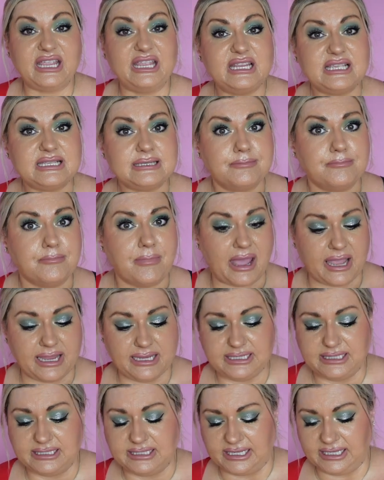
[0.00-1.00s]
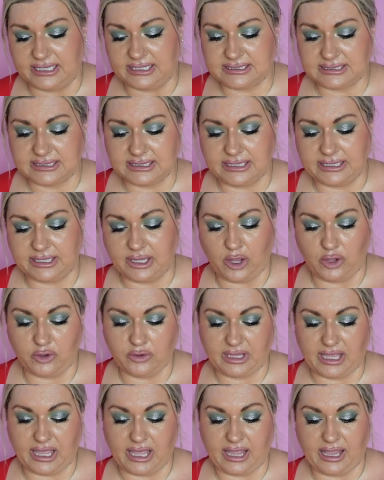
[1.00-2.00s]
It is made in Italy.
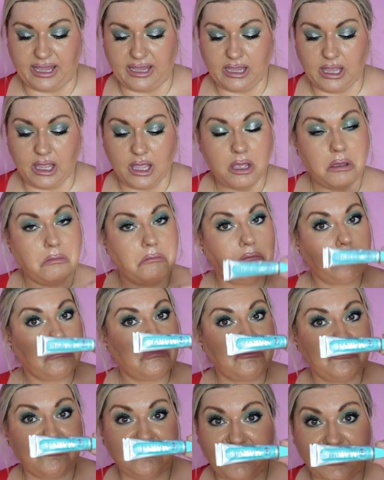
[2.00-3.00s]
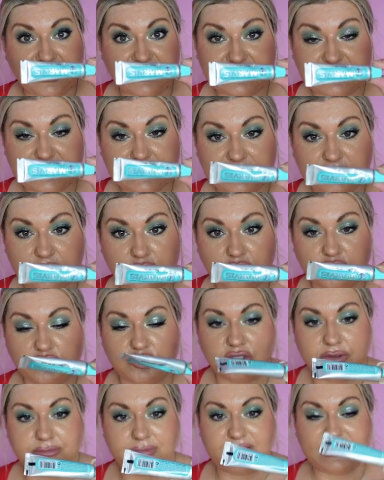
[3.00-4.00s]
Okay. Fancy little
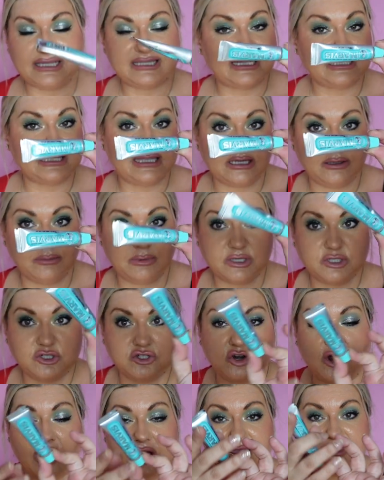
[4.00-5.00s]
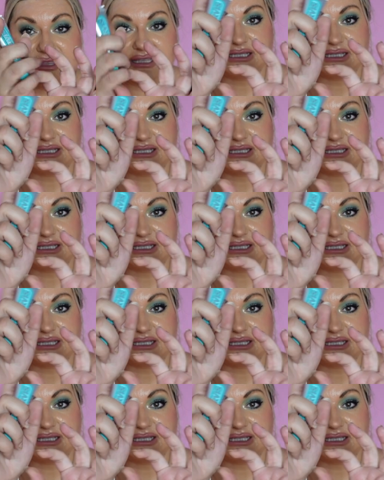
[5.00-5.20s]
toothpaste. Has anyone tried